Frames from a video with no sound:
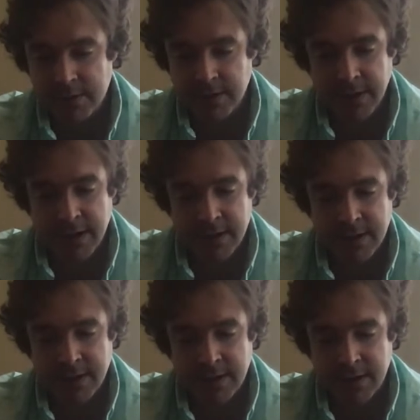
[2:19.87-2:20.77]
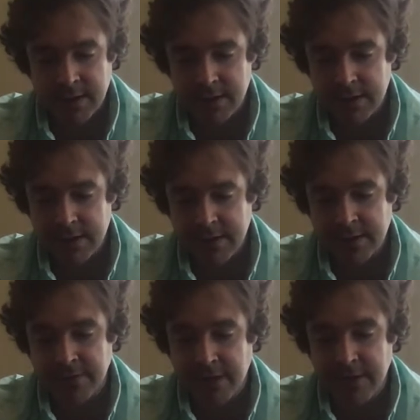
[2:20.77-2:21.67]
Yeah. This
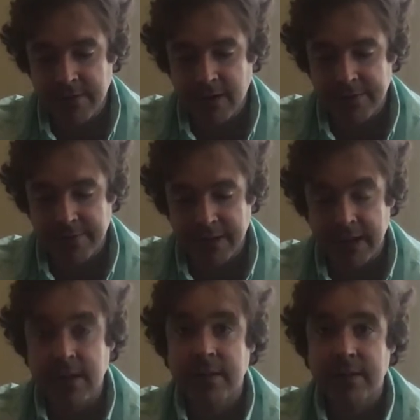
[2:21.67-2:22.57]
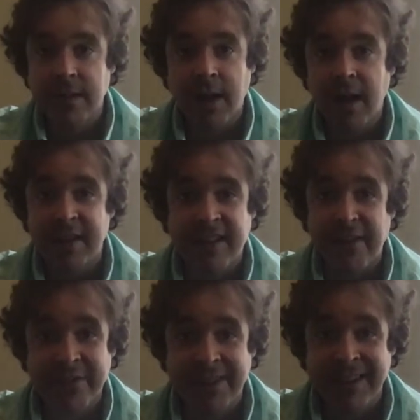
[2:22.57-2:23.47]
is very, very funny.
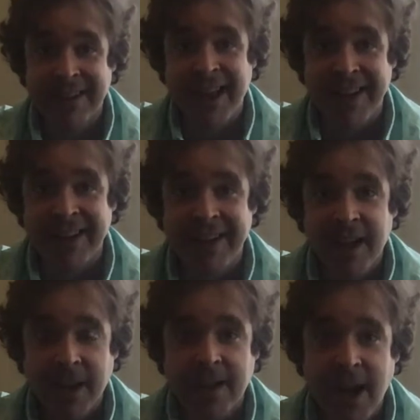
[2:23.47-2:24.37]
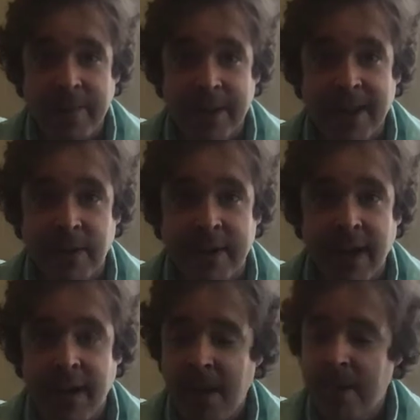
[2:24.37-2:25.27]
Definitely not a comedy that would
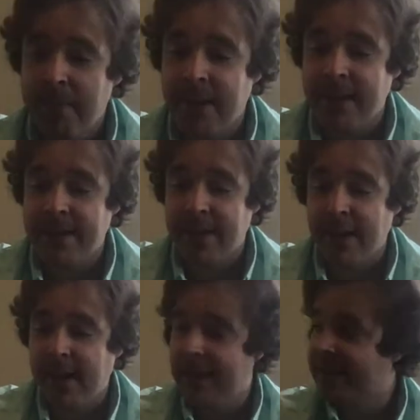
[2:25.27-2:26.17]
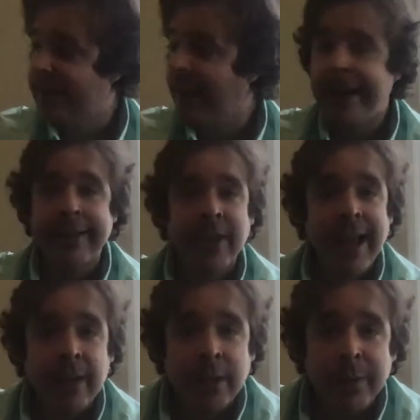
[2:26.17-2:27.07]
get made today. It's not
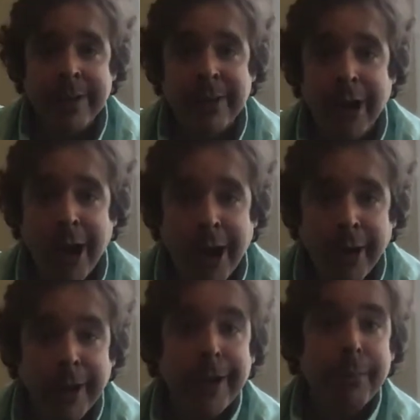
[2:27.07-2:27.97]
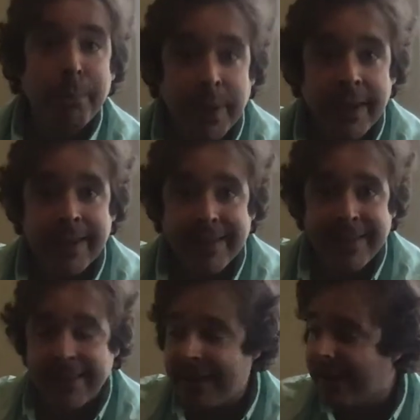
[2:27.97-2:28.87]
exactly what you call
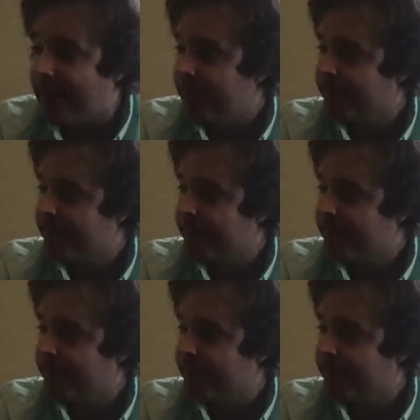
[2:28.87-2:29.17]
PC.